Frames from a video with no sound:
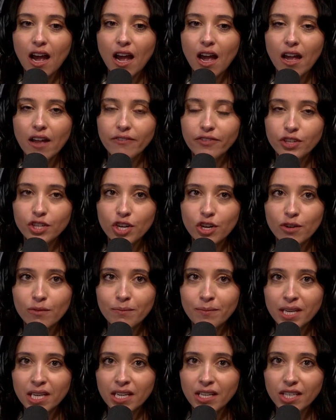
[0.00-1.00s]
if you know
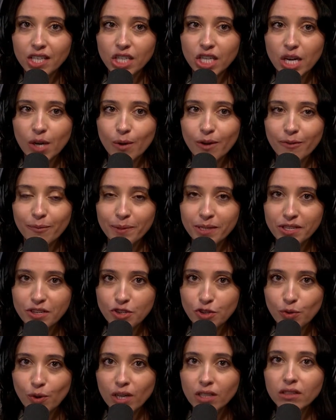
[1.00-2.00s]
me, you know I've been
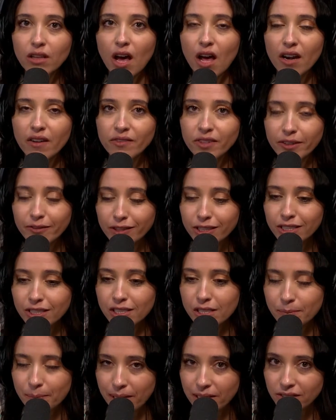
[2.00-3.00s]
to a lot of different
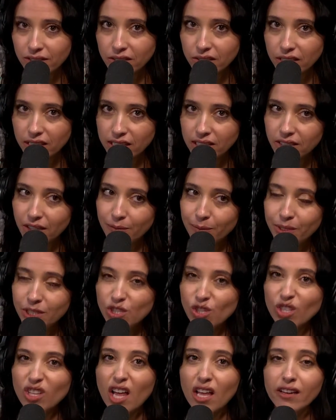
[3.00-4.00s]
dispensaries. I've been
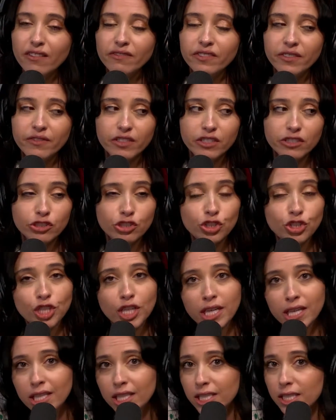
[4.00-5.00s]
to a lot of different
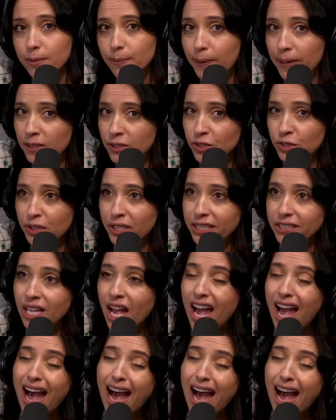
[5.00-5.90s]
shitty dispensaries.